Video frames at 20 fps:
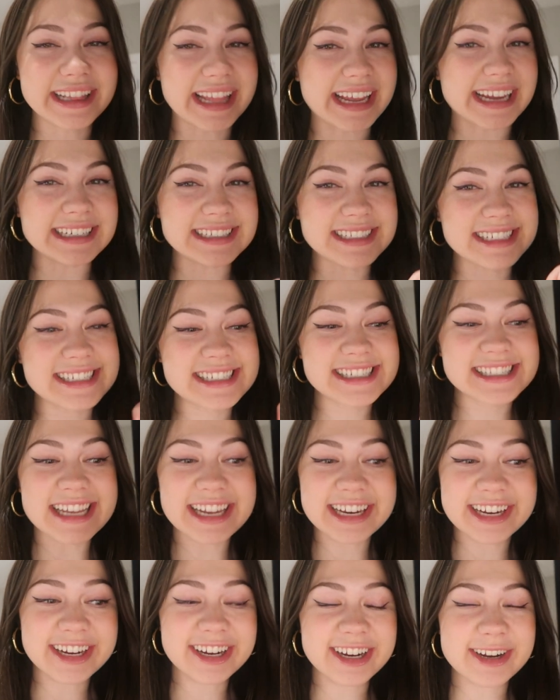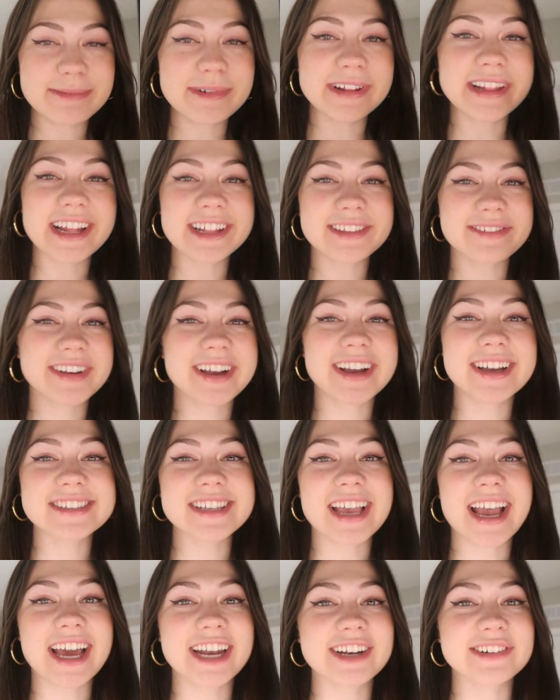late dinner, but that's because
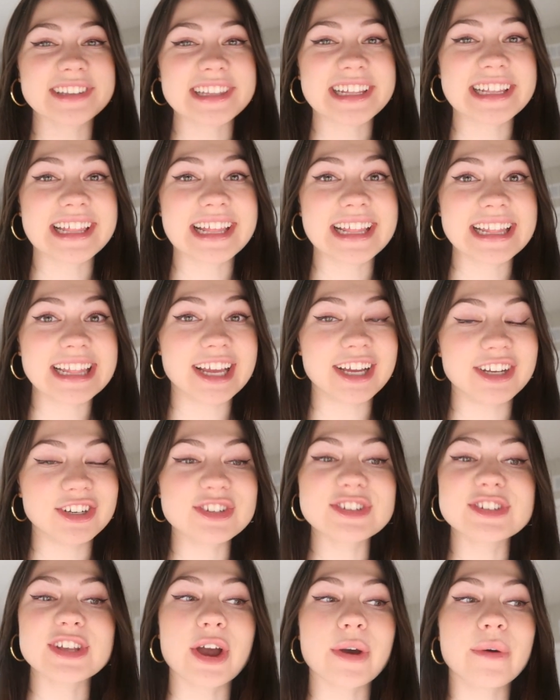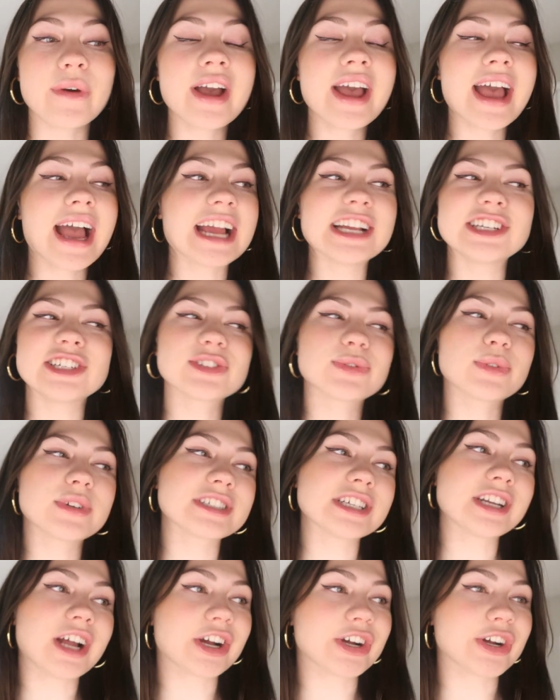I had a really late lunch, so I just
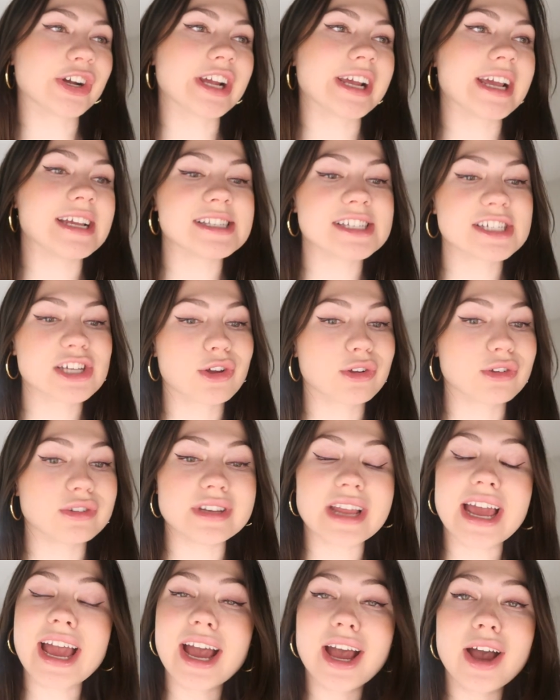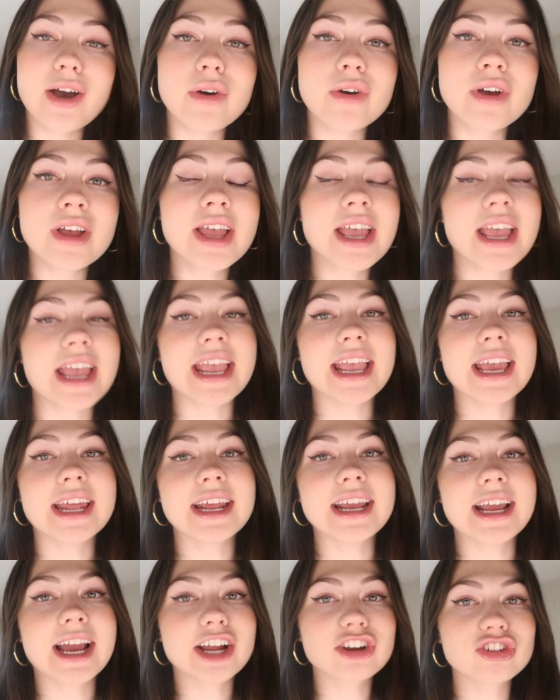wasn't hungry until now. And
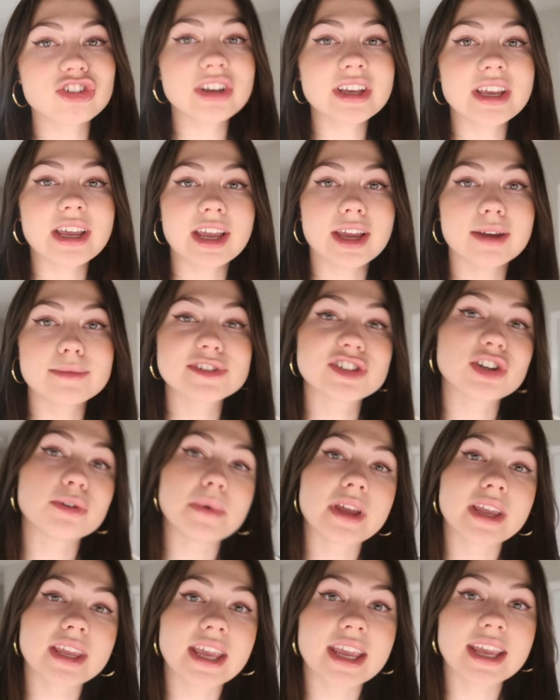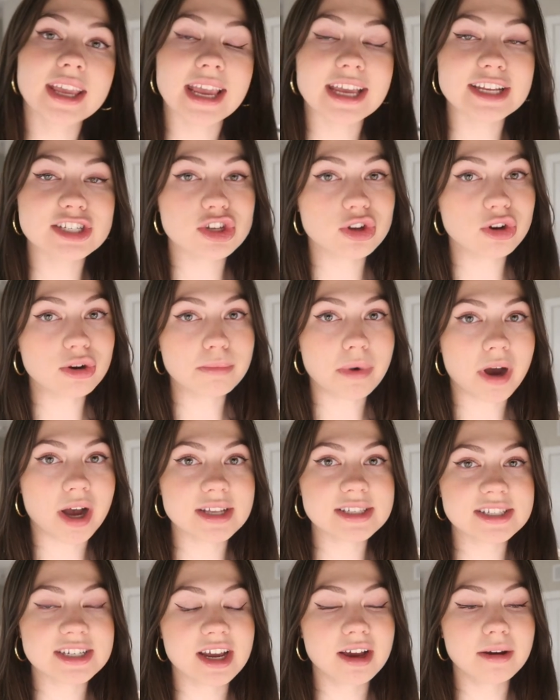I actually am still making a tuna
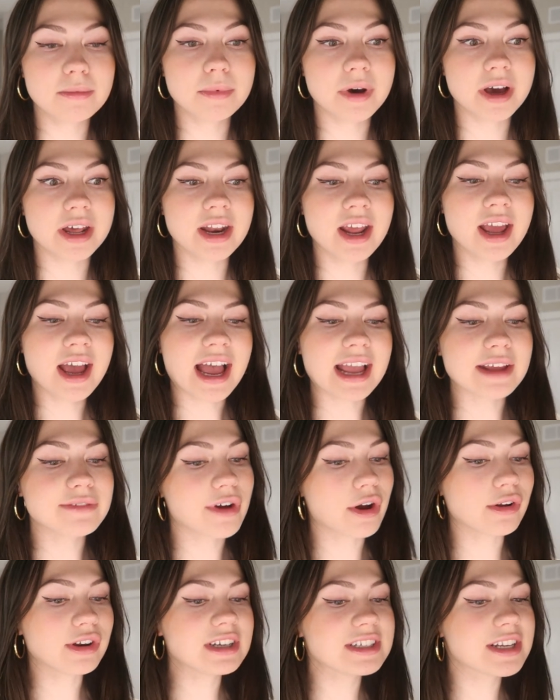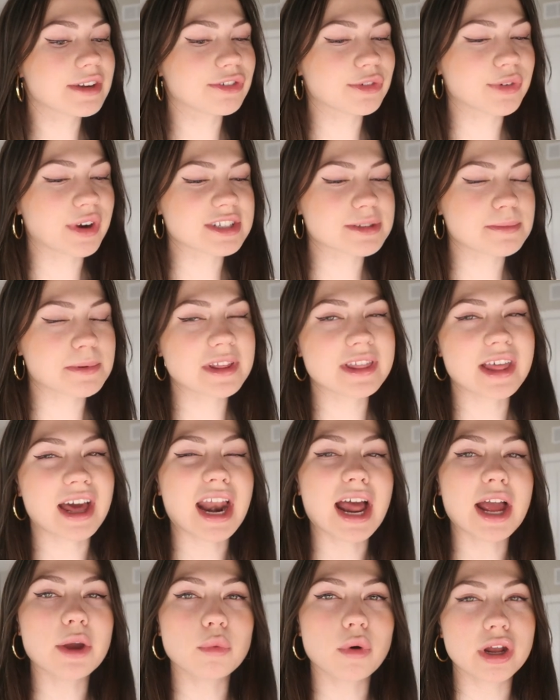pasta, but I found a different recipe
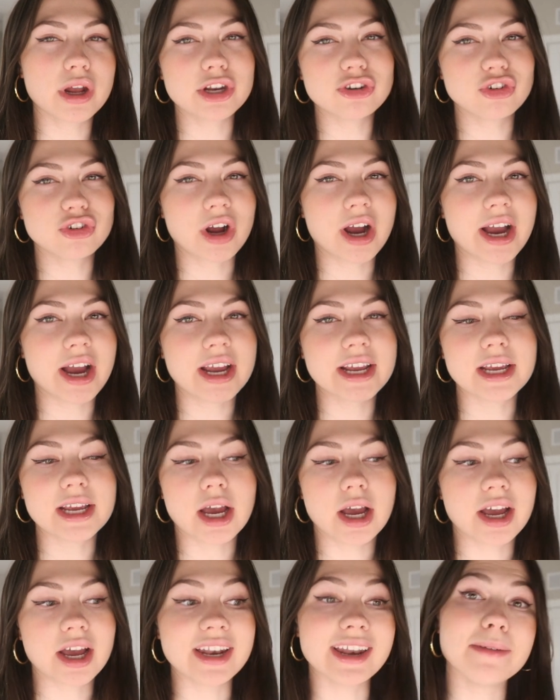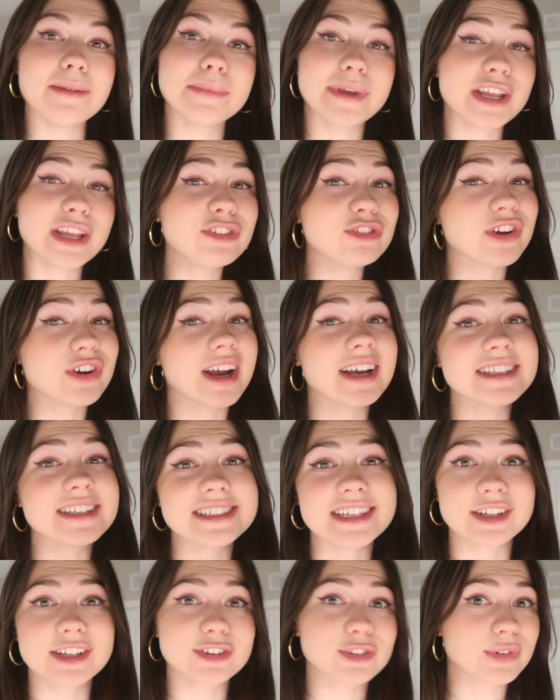that I want to try on
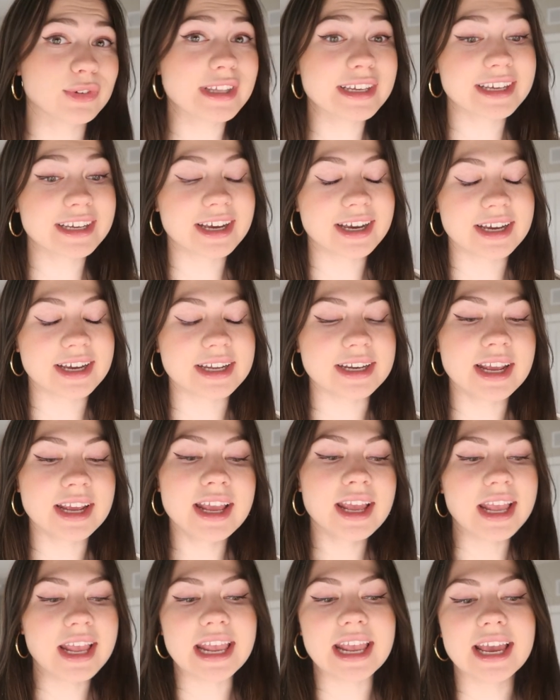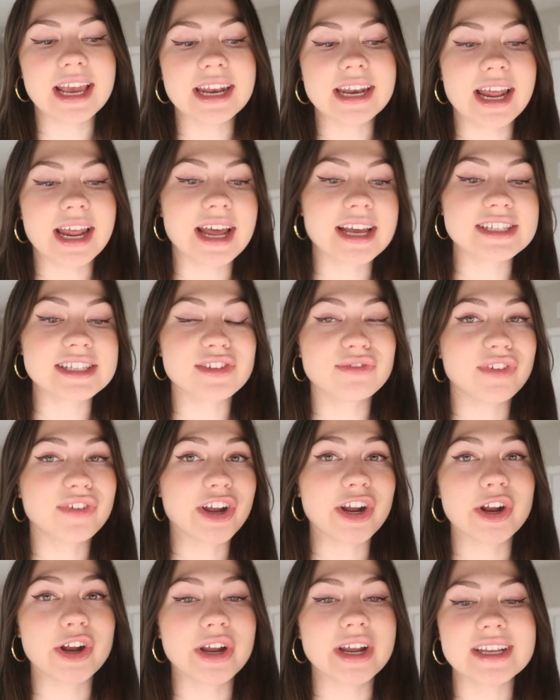Pinterest. It looked really good and it has
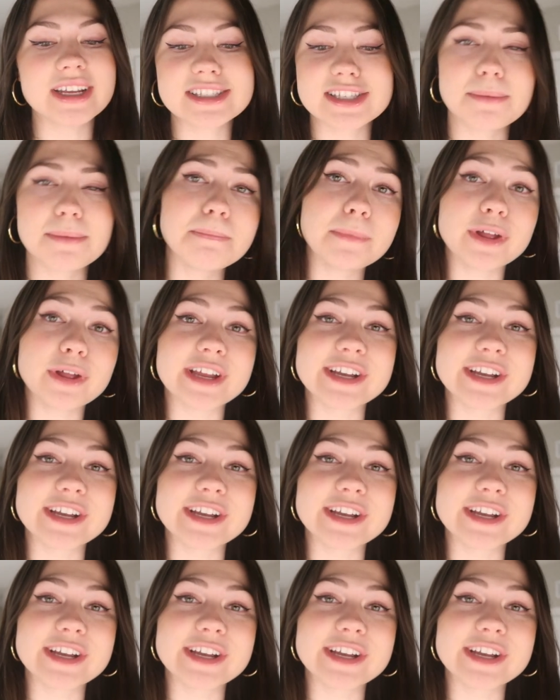very simple